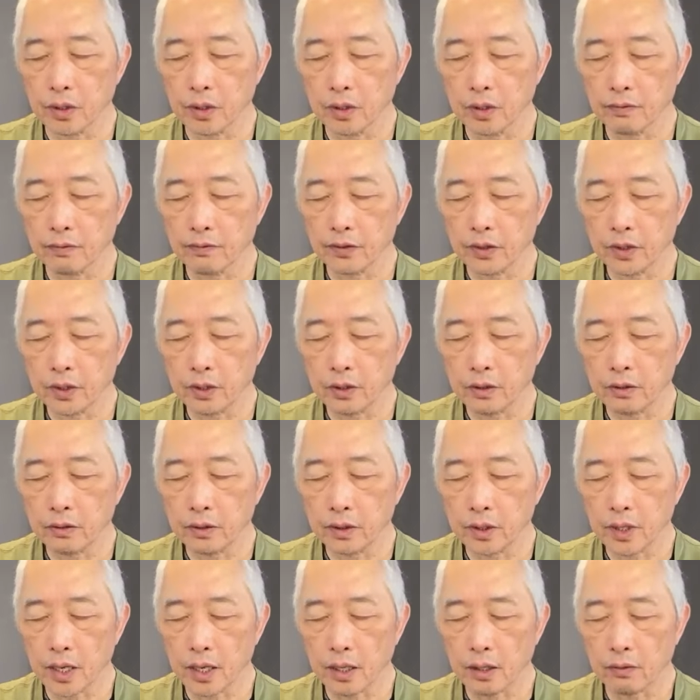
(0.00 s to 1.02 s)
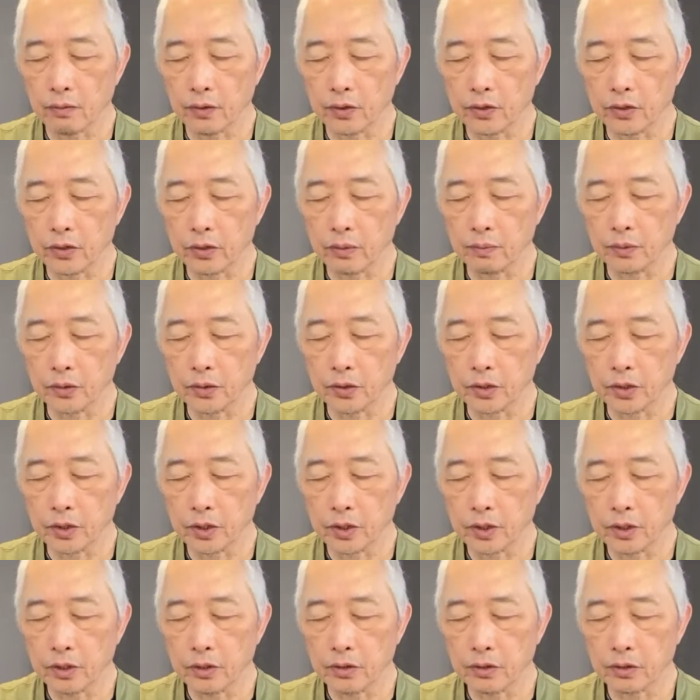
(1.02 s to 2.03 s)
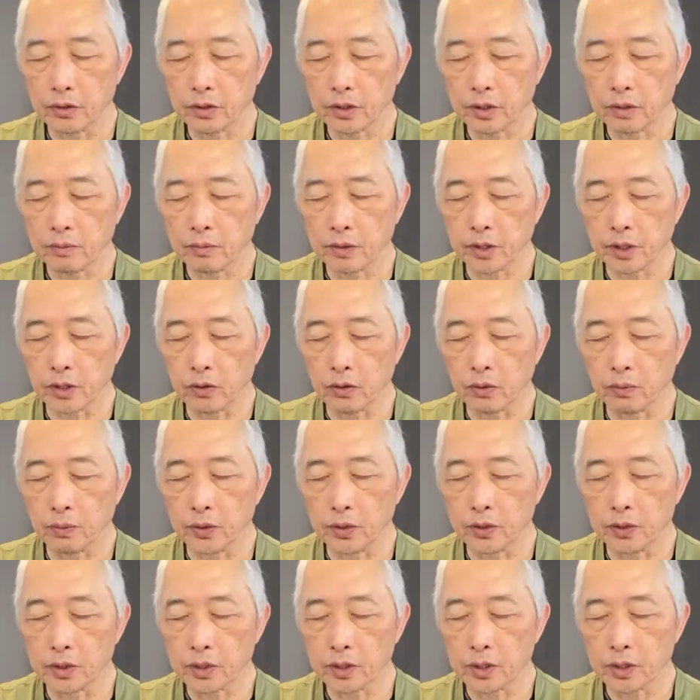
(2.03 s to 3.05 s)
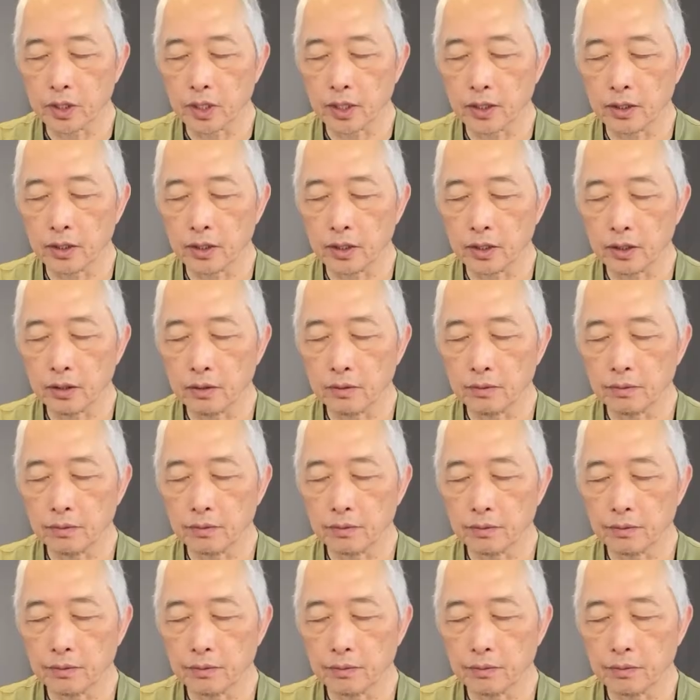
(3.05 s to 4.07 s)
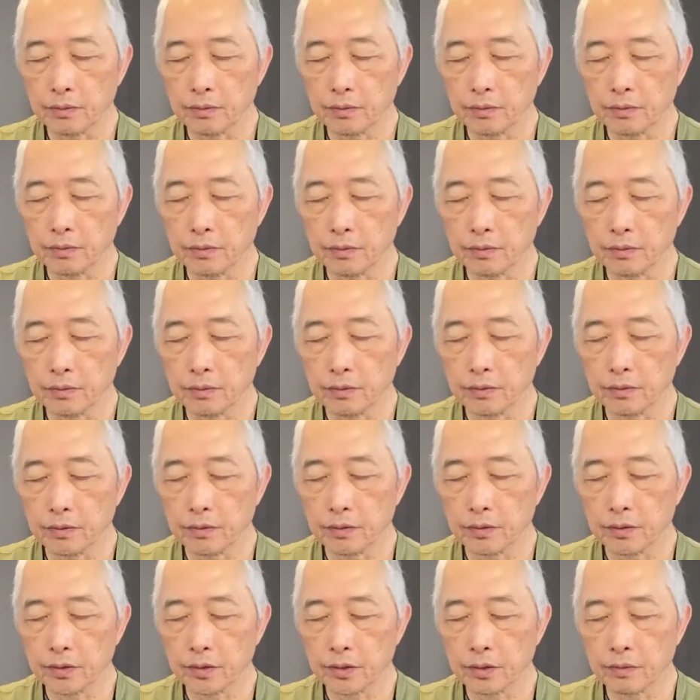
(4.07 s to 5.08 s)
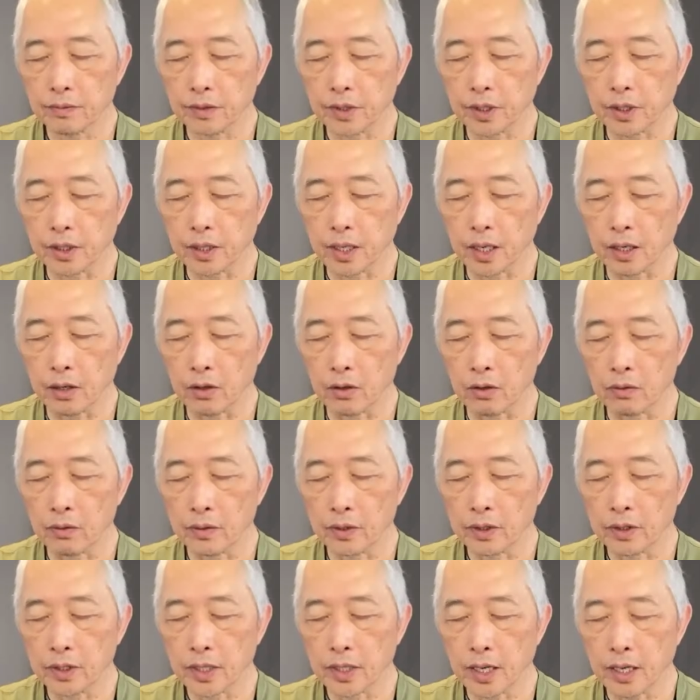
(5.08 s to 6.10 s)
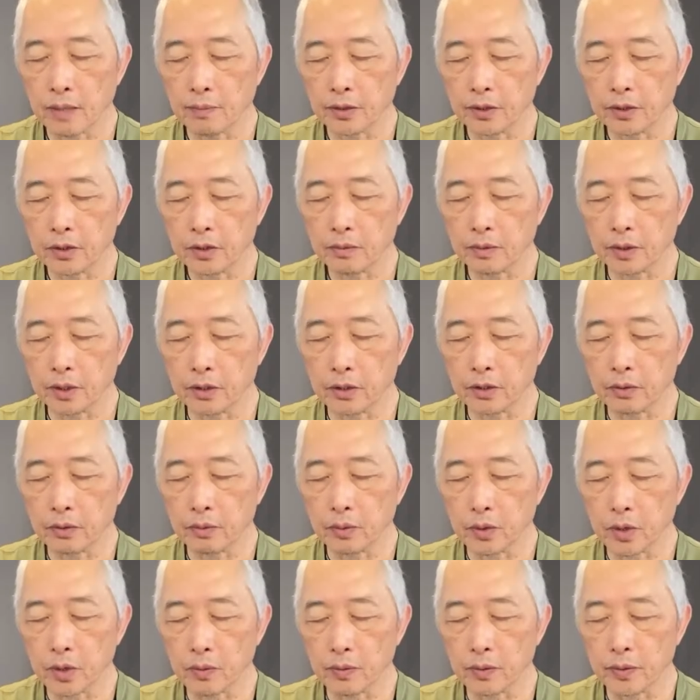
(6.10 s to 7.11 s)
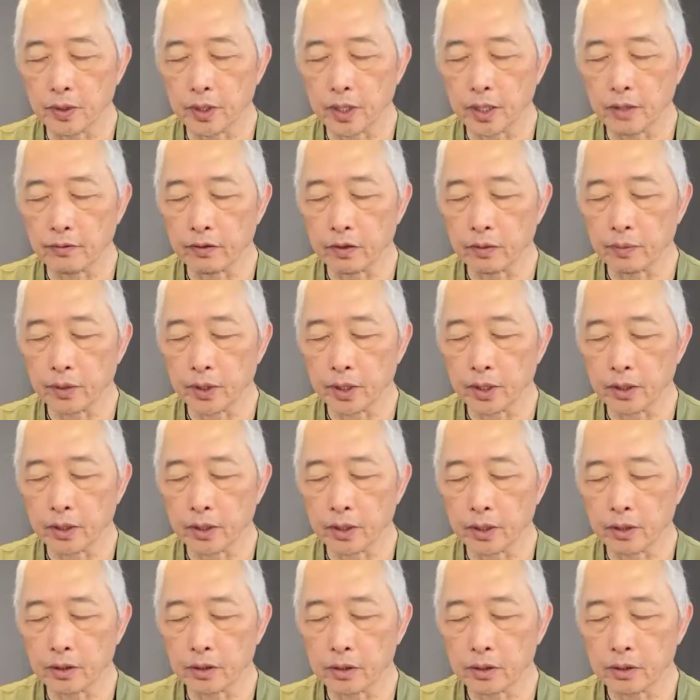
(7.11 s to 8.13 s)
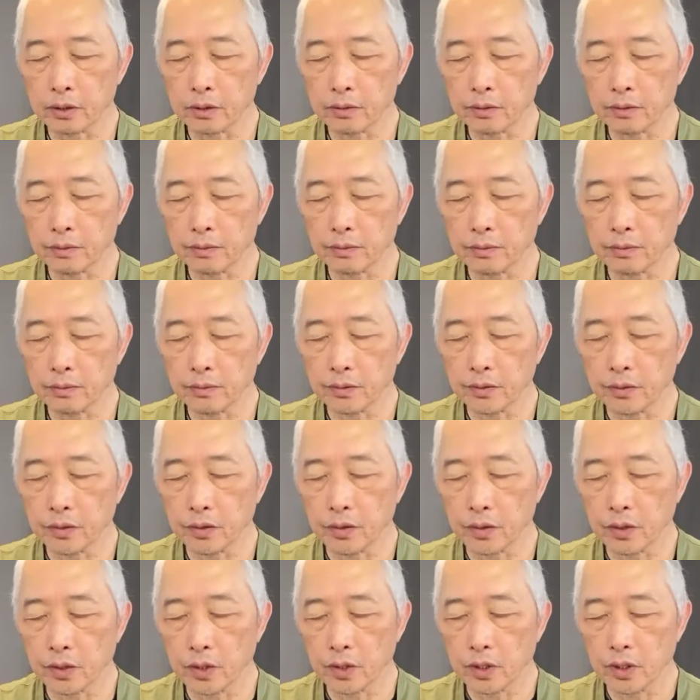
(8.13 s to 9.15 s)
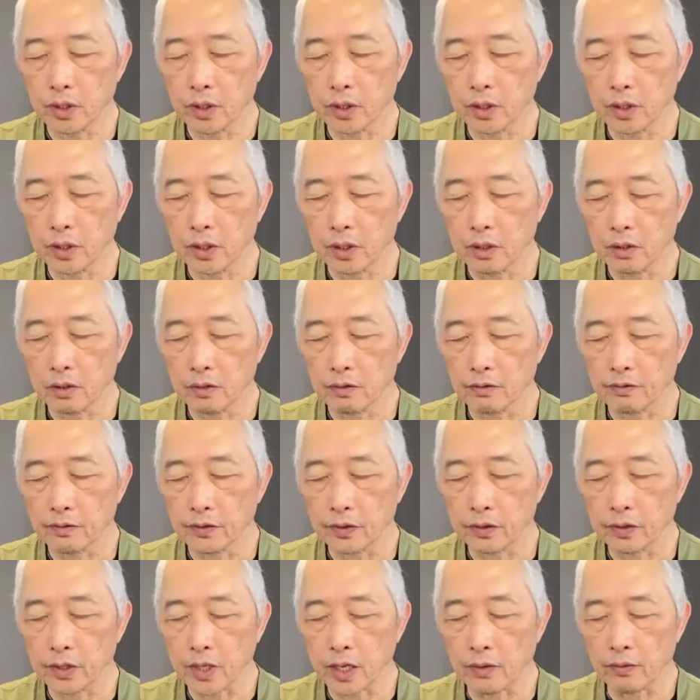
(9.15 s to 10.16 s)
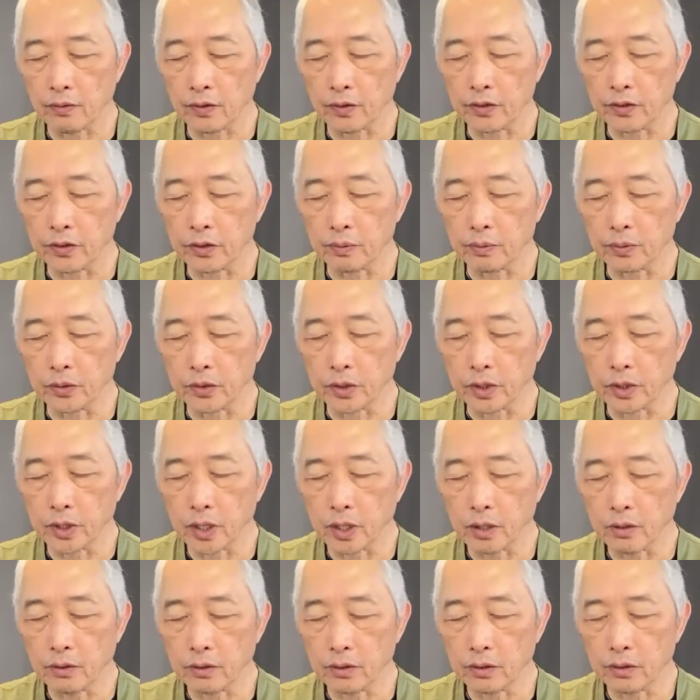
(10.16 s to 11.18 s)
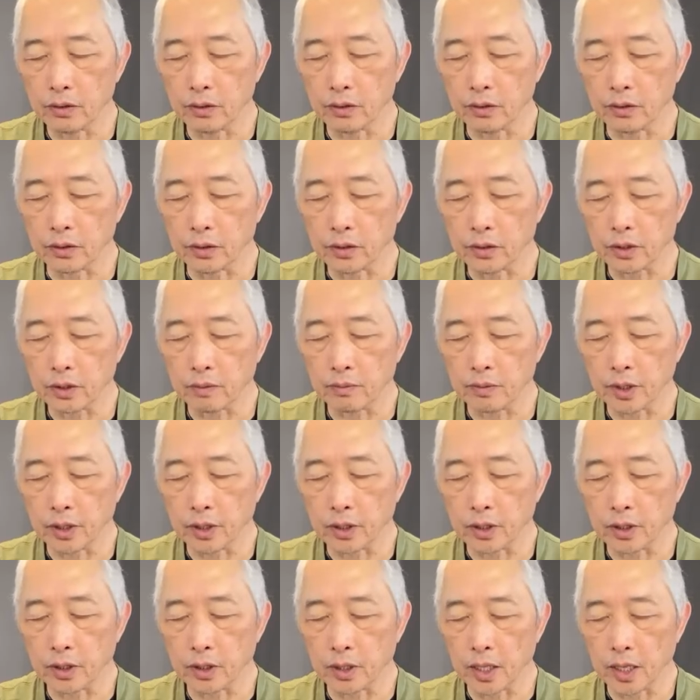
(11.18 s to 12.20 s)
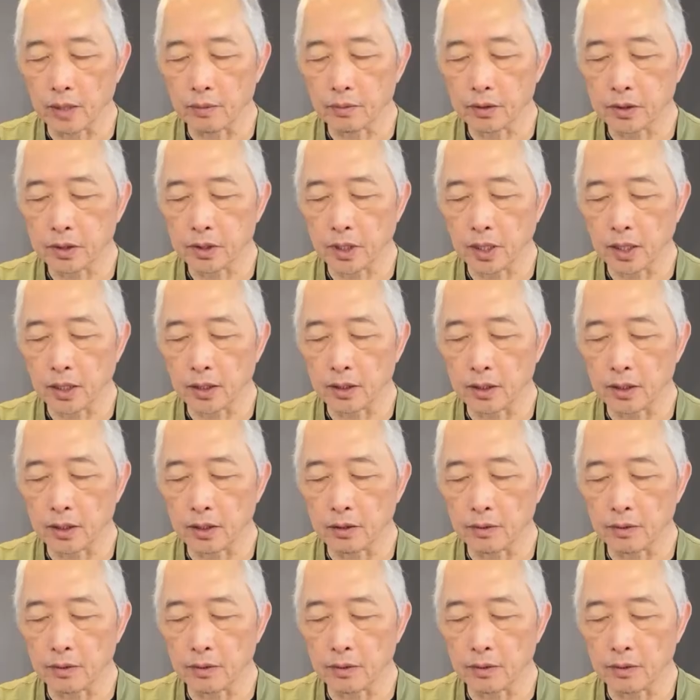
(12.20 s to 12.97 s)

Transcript: Feel that when you breathe in, your stomach opens slightly, something that always happens, but you probably never pay attention. Feel that when you breathe out, your stomach collapses slightly.